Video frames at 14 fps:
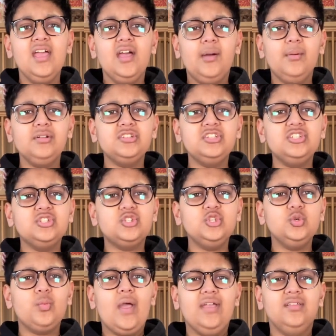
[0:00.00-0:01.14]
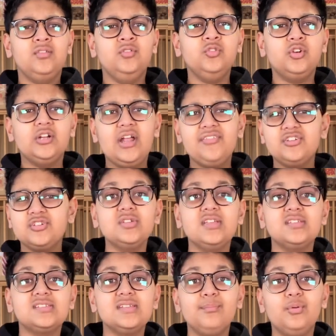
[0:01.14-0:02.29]
I'm going to teach you 2 ways. You can either just use a
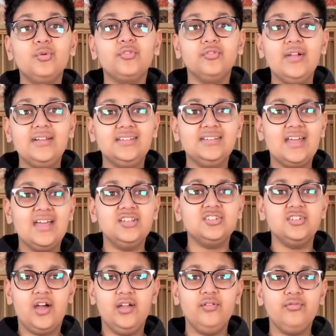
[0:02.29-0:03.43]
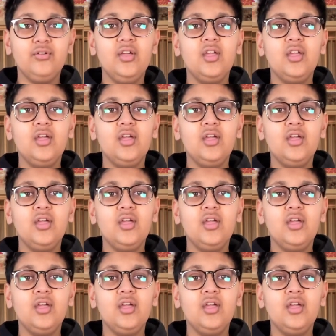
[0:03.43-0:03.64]
simple serrated edge knife,